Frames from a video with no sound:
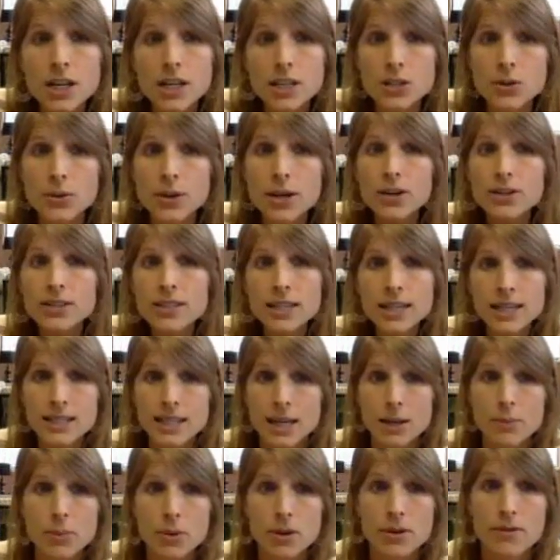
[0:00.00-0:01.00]
So here's an
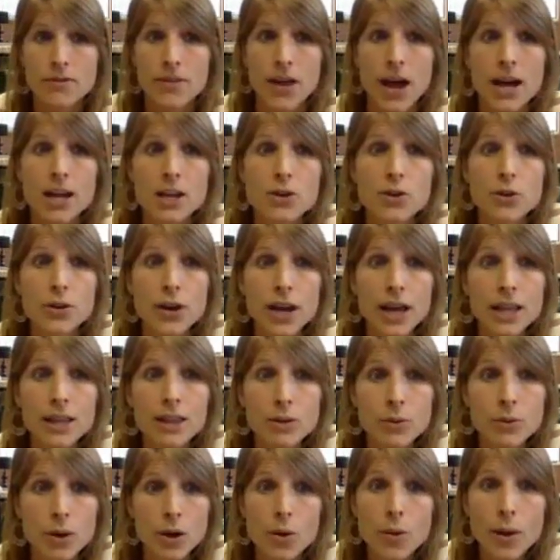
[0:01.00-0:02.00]
example of that. You'll
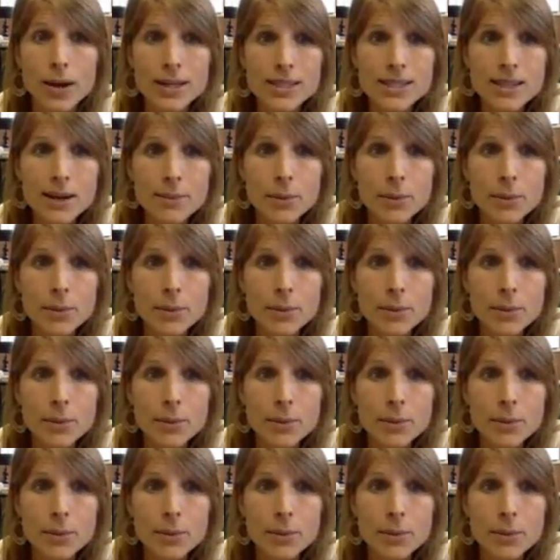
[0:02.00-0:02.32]
get the request